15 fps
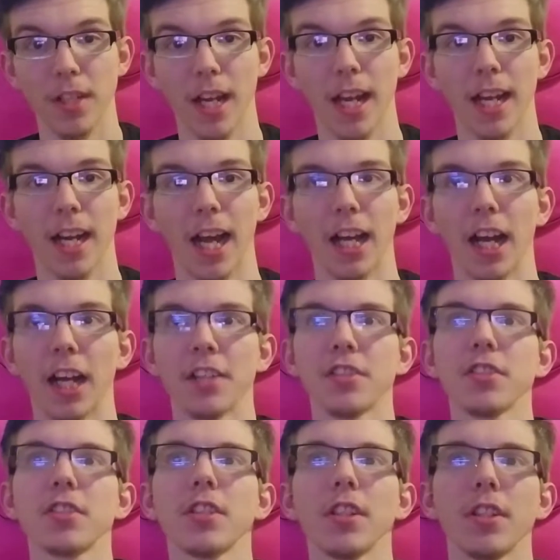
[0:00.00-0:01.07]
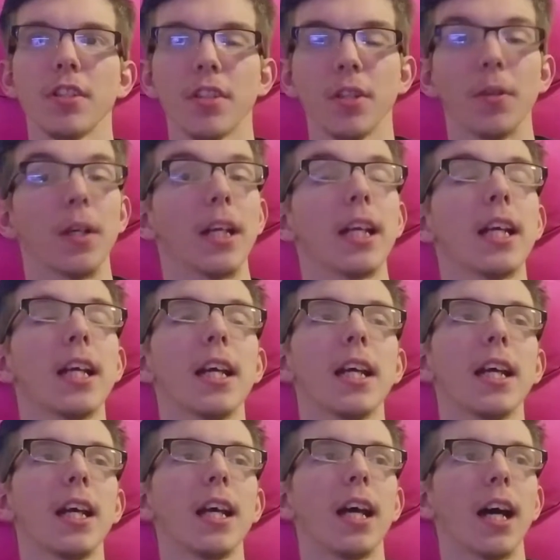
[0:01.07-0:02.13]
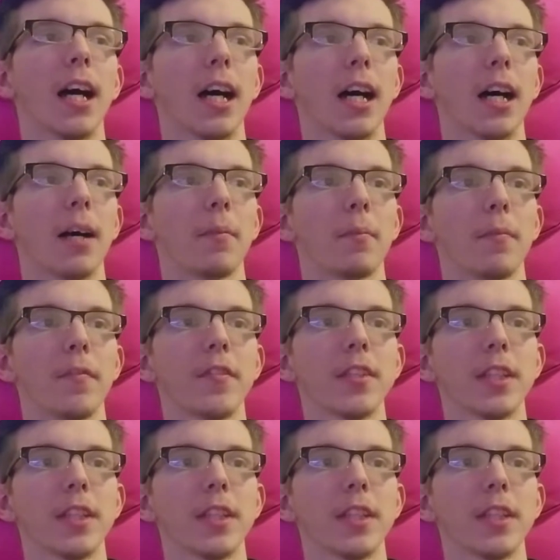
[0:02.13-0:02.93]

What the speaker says: and I just couldn't do it. See,